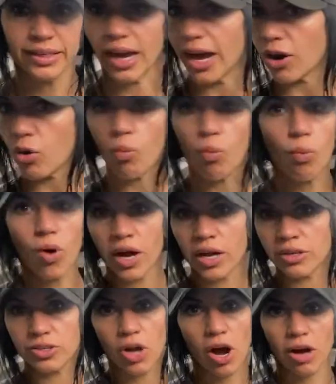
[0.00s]
I don't
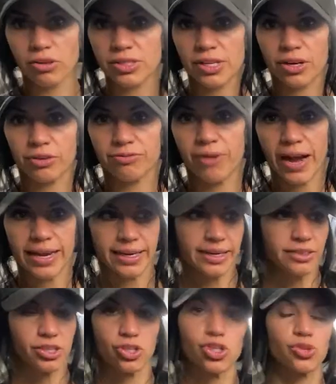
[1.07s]
want dogs that are
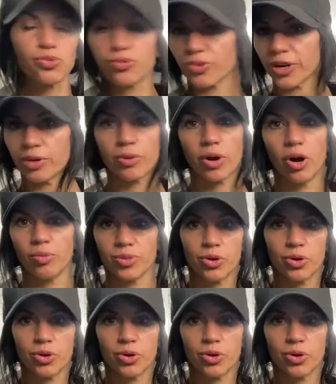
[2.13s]
fighting to just free roam.